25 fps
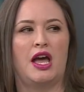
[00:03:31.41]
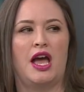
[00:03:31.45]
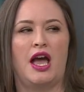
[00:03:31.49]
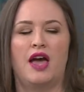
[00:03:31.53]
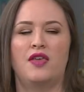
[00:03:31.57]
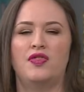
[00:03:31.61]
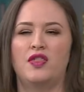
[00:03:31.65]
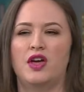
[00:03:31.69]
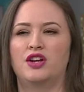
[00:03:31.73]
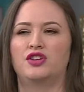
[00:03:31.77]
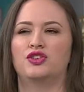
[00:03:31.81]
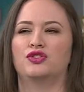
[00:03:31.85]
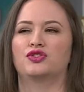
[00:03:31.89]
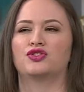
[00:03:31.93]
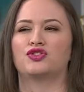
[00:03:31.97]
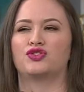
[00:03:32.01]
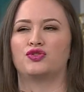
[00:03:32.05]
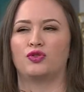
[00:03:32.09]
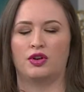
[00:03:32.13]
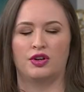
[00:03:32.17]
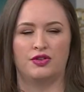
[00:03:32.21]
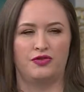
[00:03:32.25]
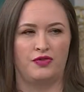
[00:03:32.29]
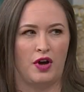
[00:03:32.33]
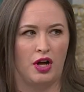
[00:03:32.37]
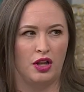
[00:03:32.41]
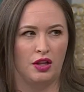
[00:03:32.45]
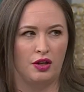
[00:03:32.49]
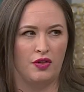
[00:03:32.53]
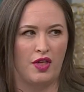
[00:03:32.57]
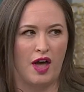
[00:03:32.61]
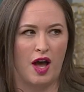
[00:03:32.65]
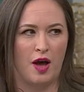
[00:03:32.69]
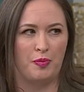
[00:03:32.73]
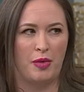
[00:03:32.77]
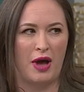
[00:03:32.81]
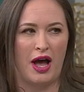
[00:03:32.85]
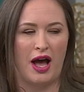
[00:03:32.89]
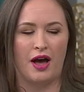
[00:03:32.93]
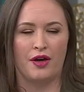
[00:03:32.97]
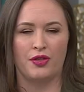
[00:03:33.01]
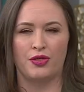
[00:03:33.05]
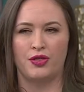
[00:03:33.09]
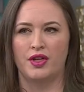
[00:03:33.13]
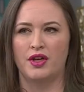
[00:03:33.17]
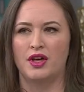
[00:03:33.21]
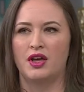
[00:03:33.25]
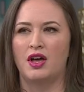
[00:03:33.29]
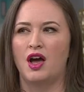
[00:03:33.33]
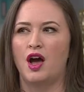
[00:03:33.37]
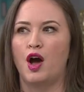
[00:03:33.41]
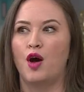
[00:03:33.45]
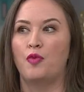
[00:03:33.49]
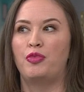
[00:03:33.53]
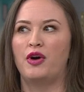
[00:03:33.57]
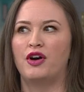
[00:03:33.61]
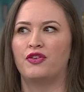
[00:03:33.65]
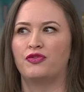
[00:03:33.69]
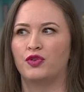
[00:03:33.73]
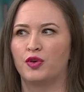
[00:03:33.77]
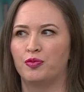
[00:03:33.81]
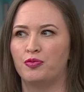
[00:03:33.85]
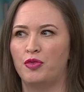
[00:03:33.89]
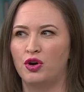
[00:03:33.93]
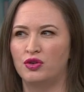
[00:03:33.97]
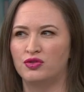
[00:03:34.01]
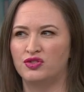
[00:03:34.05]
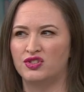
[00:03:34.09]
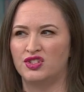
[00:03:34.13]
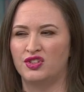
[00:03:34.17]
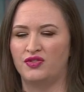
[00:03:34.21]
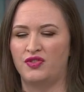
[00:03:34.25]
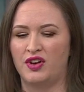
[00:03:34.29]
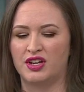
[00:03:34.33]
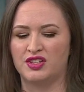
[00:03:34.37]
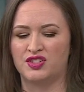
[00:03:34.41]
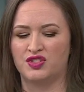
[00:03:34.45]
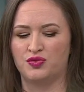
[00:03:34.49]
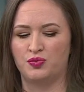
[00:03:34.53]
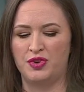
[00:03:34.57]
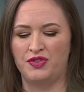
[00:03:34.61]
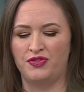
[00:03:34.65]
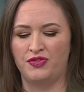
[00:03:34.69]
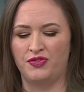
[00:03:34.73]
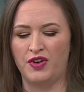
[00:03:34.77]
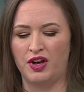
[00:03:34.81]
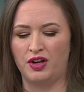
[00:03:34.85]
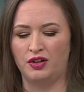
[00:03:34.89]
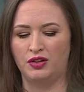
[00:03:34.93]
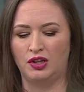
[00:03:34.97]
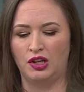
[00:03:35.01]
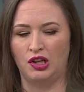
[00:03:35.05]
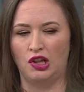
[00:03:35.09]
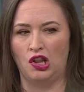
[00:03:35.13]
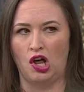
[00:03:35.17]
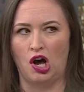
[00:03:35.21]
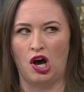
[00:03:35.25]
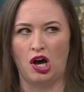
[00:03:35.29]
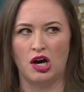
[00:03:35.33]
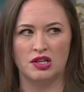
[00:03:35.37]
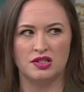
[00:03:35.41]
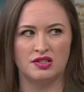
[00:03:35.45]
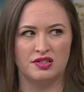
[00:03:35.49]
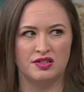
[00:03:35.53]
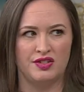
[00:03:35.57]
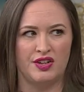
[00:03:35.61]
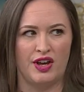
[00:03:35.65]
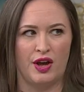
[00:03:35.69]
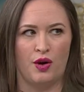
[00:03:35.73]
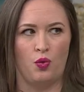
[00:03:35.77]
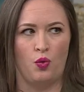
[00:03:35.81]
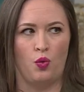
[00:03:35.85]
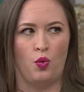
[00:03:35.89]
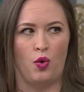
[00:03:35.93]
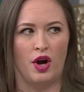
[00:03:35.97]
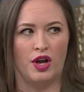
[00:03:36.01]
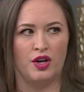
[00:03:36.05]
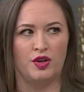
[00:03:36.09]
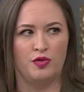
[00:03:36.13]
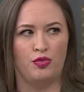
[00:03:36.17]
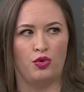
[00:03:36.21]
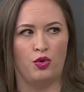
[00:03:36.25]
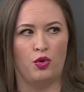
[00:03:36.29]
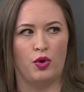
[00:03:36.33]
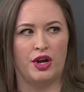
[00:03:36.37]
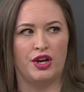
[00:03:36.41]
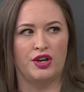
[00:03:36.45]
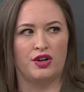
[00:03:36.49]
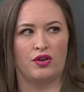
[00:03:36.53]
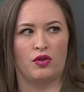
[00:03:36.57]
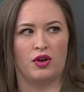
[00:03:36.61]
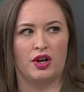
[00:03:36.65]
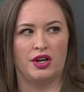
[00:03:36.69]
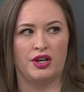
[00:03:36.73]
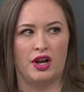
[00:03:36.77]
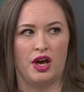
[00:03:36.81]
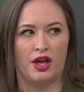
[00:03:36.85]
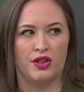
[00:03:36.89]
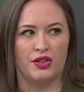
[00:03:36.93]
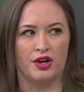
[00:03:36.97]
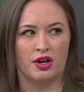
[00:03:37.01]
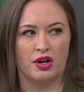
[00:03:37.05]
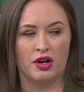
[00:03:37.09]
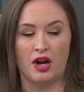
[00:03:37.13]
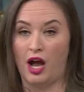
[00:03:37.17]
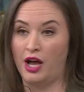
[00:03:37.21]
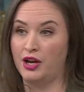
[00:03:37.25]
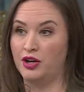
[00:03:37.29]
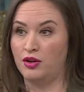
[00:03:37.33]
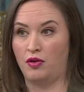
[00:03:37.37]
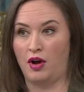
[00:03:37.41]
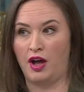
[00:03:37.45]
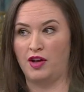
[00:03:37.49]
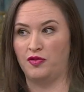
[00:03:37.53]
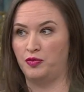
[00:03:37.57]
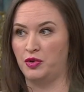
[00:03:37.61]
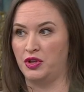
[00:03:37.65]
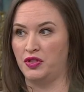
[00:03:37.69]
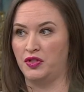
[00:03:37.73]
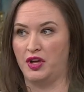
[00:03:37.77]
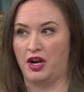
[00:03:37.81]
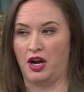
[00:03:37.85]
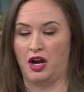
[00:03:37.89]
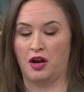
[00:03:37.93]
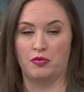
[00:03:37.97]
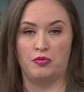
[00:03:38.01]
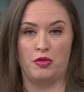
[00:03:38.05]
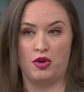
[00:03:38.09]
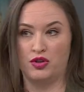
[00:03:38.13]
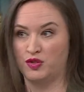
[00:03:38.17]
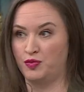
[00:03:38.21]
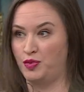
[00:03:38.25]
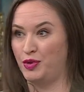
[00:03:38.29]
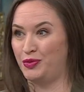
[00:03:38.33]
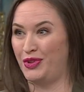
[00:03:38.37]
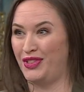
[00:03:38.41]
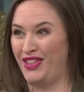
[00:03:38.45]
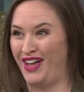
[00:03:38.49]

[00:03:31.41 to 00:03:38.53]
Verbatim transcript: and then you just sort of follow that path. Yes. But for most of us, we felt lost at one point or another. I know I've been there. Most people in